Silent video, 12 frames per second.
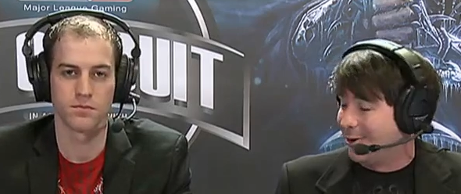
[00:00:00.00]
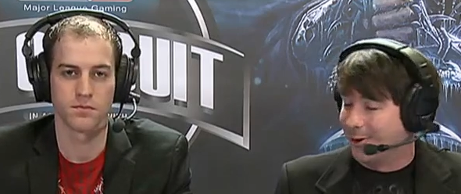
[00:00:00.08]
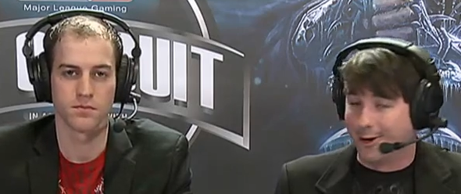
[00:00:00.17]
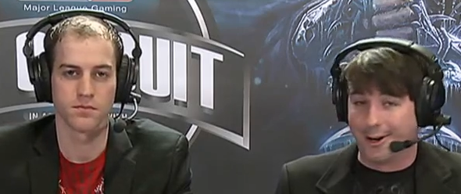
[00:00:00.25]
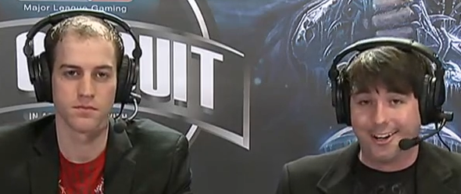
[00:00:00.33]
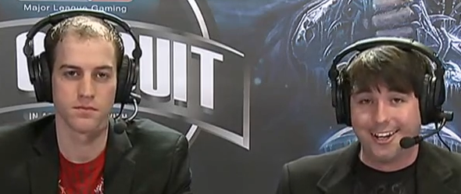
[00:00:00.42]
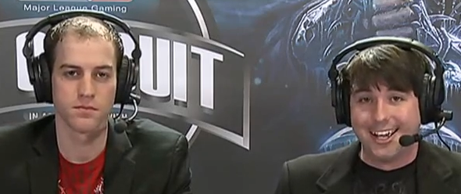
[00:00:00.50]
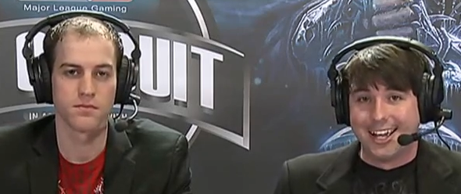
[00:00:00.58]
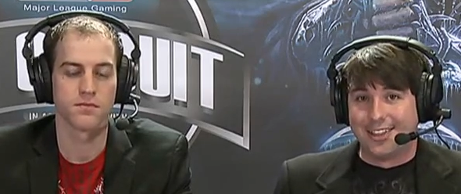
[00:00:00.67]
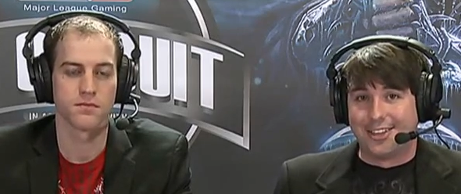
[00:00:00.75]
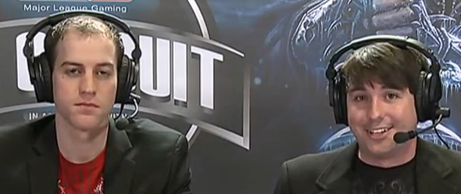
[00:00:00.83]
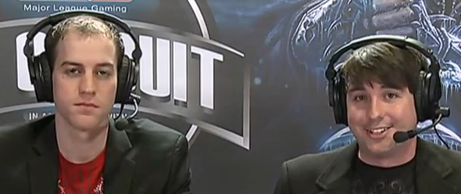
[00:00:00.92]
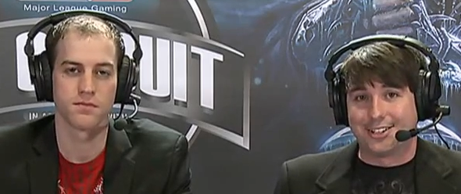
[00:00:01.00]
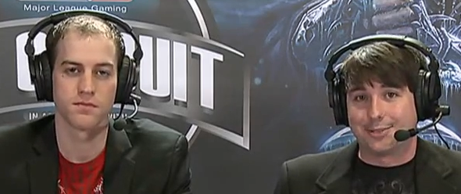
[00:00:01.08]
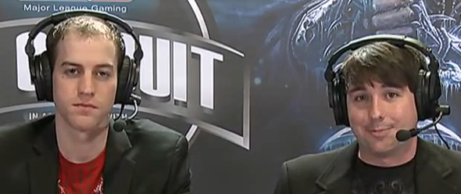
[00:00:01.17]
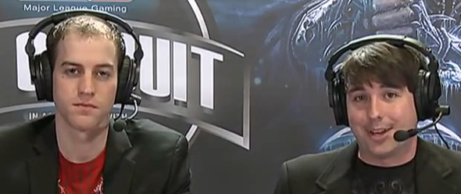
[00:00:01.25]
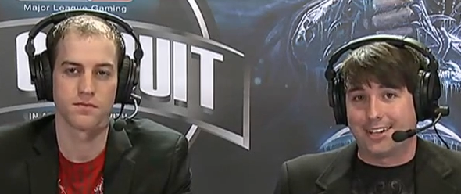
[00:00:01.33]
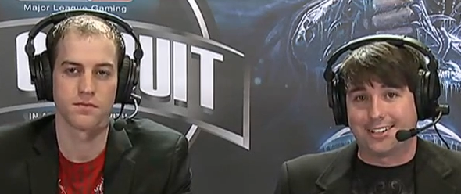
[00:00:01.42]
Speaker 1: aura that just
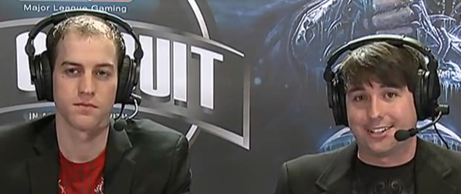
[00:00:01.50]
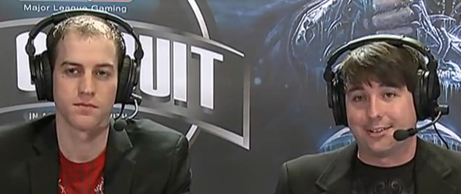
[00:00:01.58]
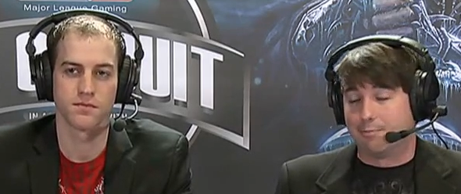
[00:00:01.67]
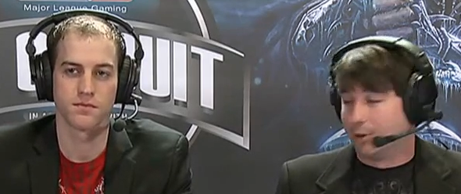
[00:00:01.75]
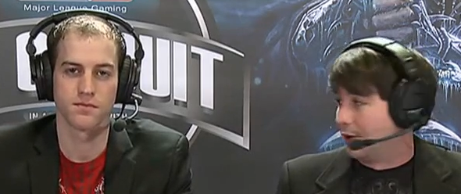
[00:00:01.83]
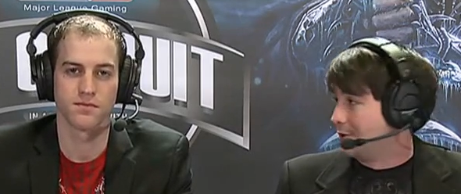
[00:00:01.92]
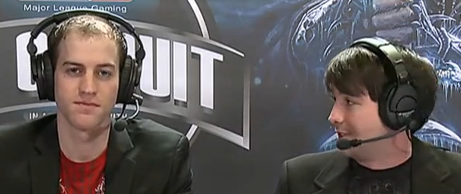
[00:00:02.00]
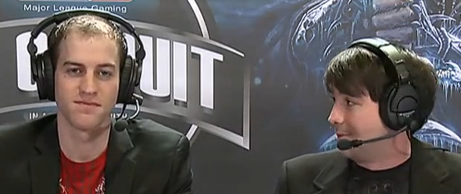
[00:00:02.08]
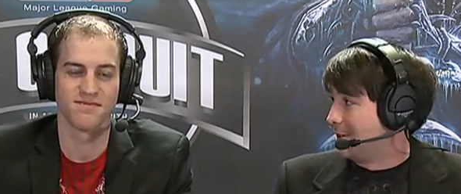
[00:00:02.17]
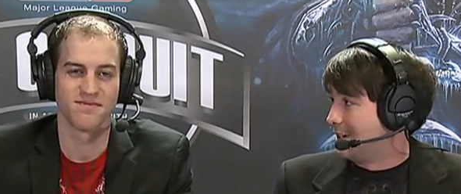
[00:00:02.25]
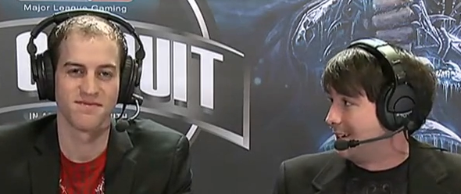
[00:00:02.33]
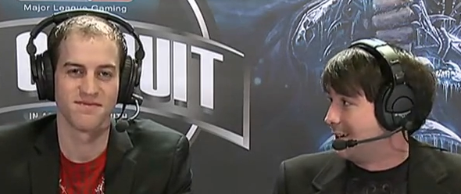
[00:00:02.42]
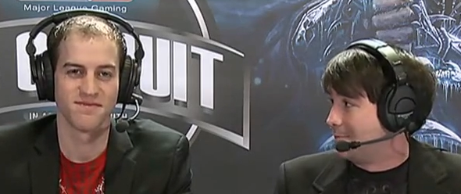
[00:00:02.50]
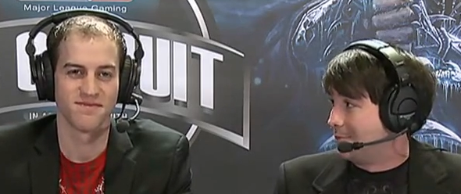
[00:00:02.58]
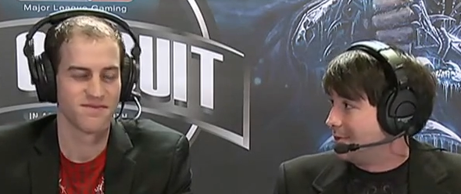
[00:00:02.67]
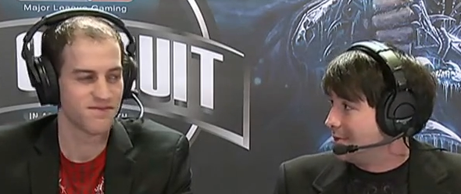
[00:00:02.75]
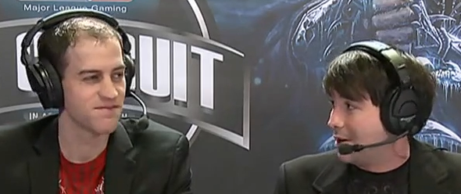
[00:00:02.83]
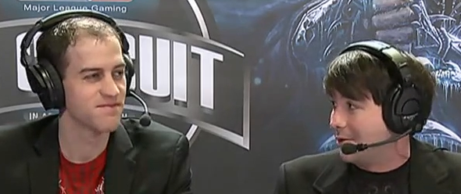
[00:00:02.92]
makes them blow somebody up.
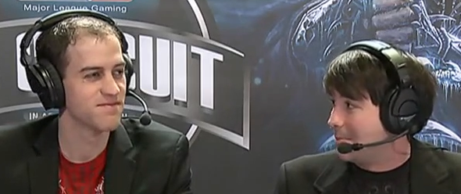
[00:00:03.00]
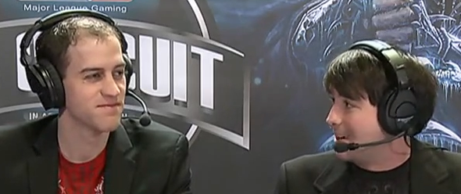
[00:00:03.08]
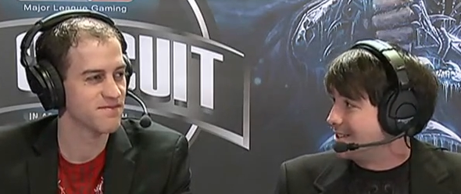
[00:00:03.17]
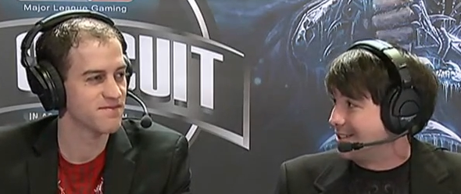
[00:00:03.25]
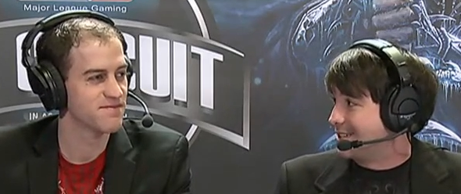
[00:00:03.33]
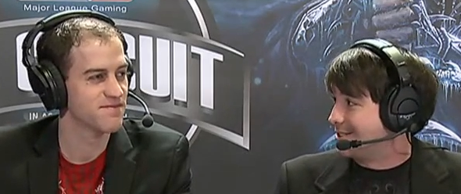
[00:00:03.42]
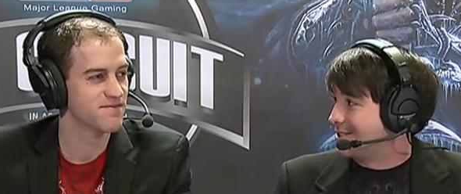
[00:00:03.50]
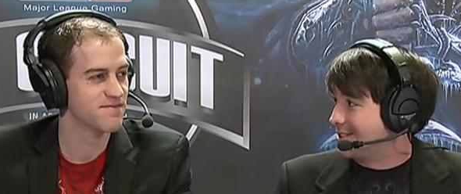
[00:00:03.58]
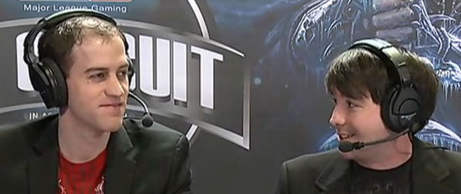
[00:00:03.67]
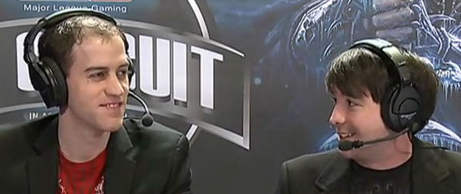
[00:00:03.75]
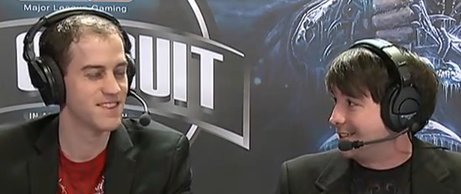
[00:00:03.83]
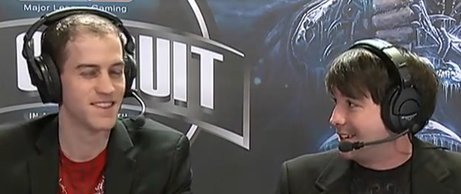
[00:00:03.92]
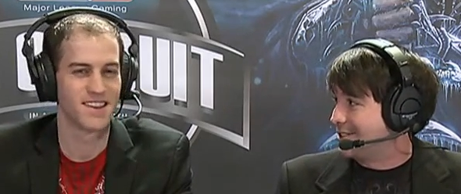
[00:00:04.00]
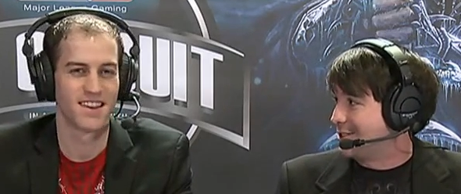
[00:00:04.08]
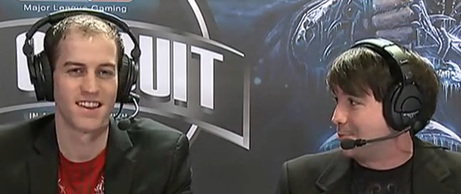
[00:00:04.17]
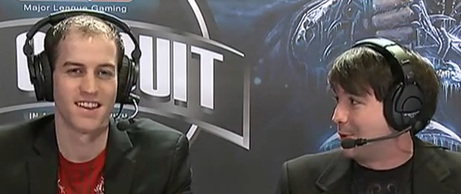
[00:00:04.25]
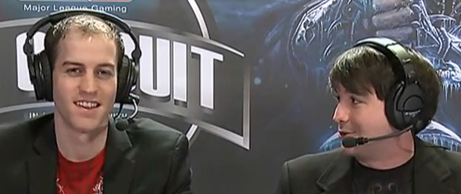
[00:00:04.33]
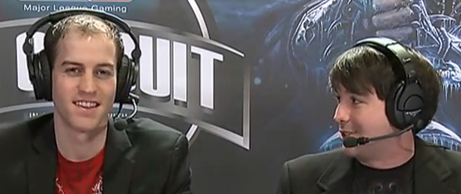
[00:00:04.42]
No MS necessary. Let's just
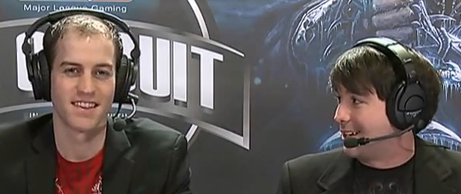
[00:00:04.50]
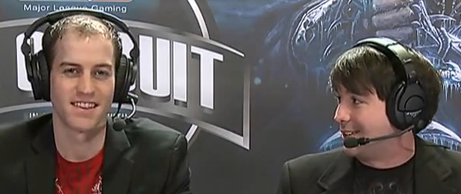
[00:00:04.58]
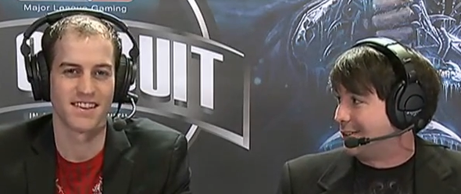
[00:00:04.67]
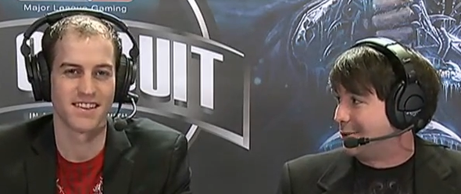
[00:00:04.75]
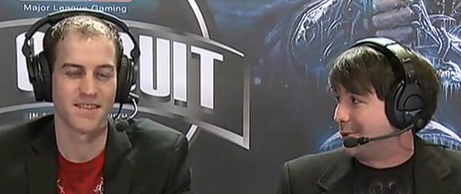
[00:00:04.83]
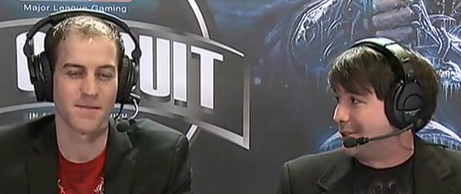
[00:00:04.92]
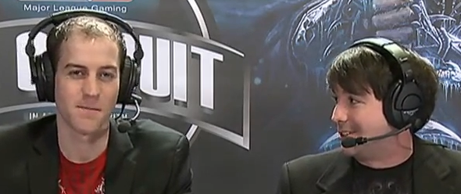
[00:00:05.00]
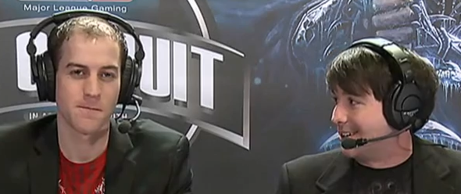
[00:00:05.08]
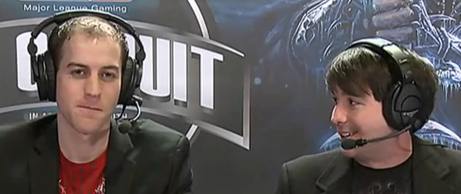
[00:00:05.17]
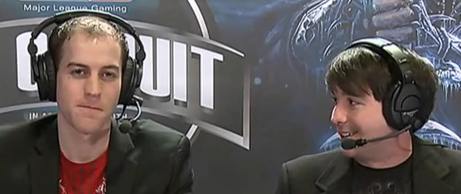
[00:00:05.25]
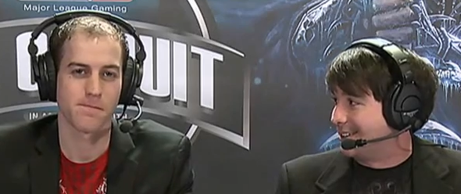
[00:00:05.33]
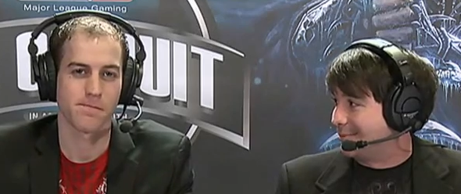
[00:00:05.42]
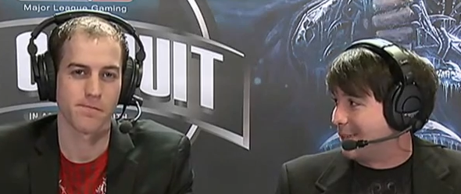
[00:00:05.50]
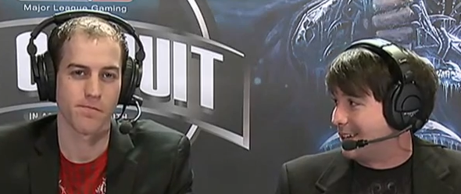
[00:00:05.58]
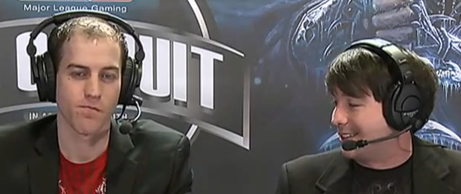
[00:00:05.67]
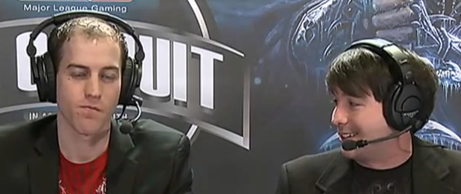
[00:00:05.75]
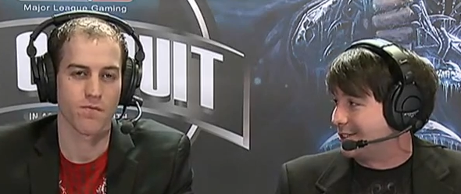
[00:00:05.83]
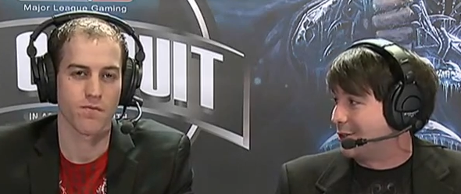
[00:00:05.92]
both channel into one target and make
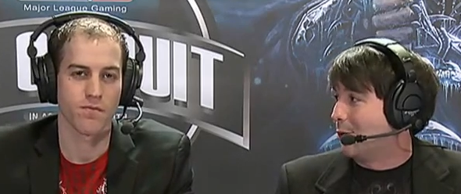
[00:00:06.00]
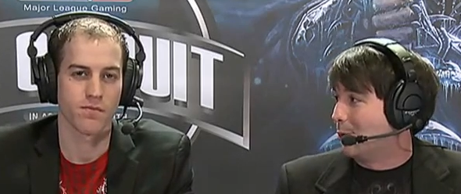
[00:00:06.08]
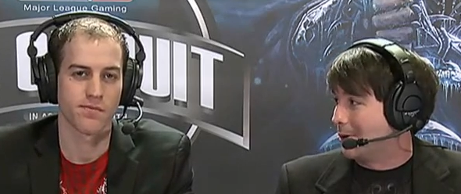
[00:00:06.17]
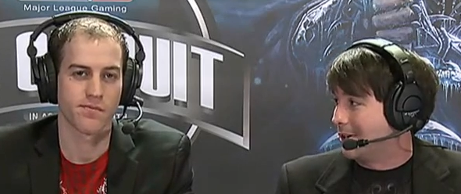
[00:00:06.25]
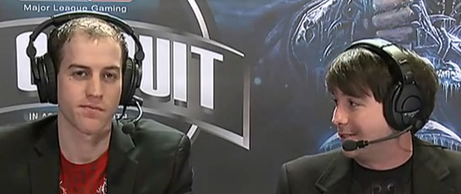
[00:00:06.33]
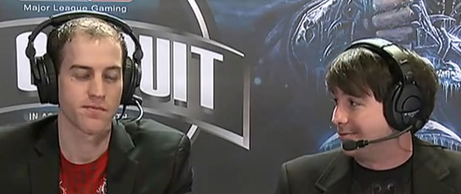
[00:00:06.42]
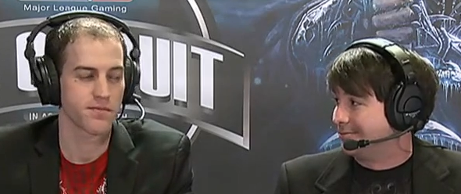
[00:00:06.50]
things go away.